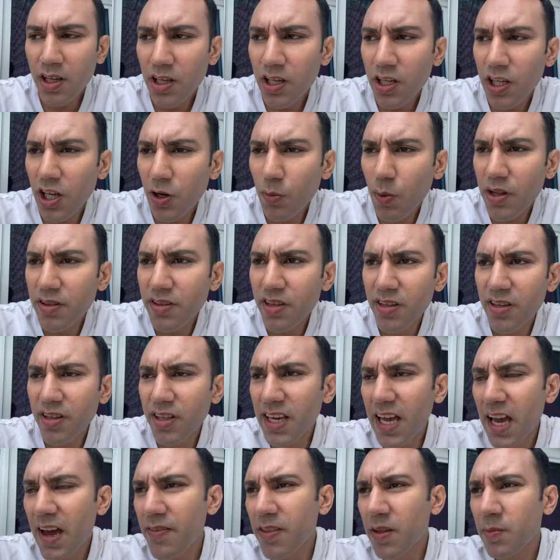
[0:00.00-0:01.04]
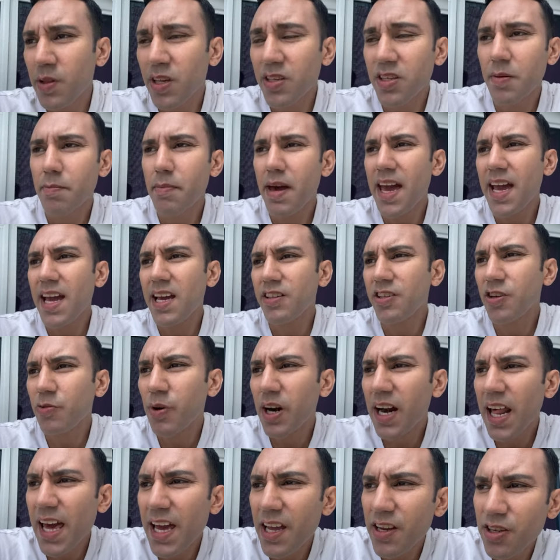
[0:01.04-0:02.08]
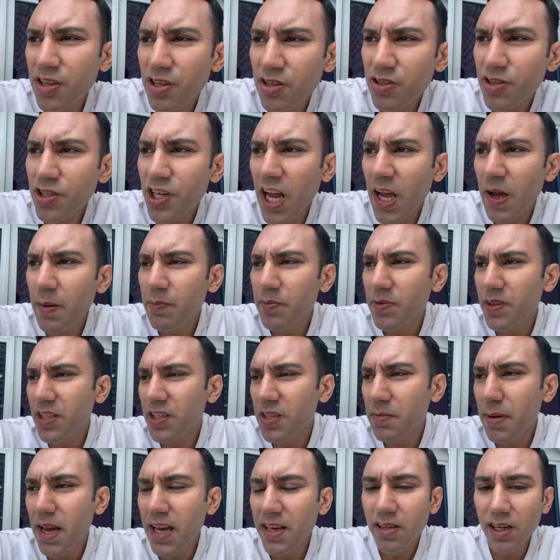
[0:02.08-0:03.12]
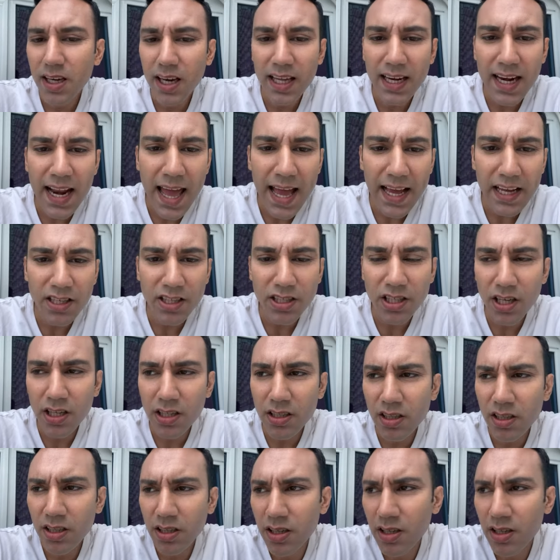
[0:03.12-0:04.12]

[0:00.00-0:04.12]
You're wanting to give them this amazing relationship, this amazing connection,